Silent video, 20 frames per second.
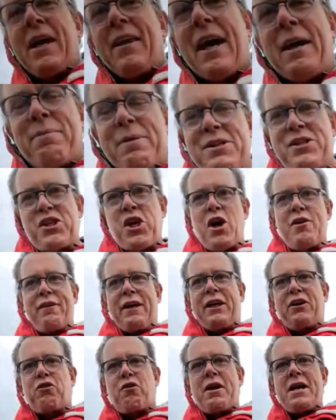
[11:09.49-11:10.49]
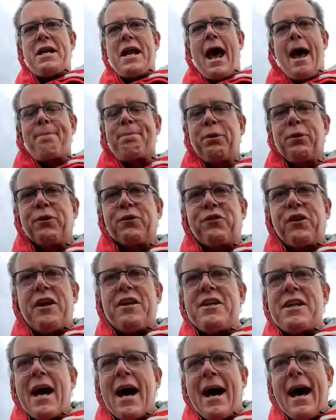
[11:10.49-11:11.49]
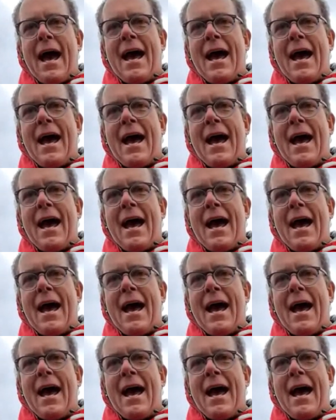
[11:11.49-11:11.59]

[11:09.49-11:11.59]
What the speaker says: They'd be serving green apples and